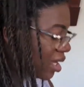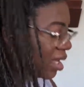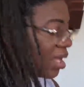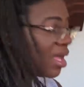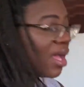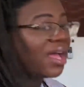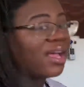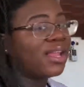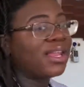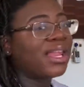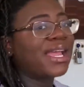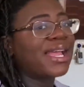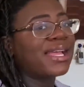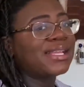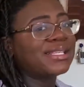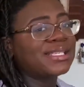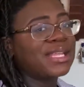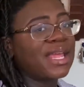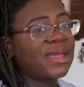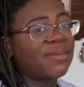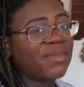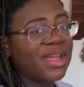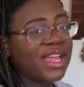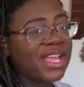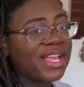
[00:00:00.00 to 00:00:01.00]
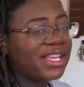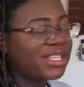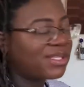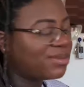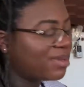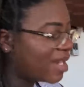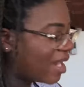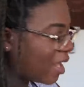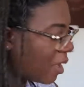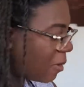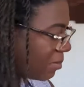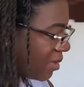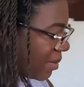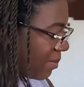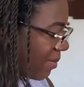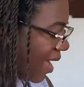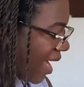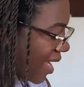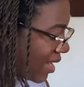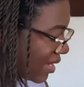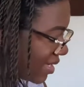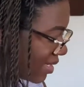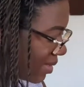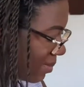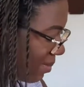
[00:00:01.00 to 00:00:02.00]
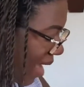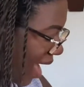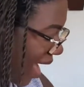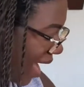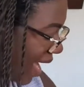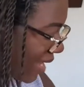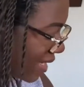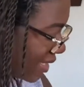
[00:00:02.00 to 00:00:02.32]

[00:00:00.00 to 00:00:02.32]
Like I said, my husband helped me pack this bag,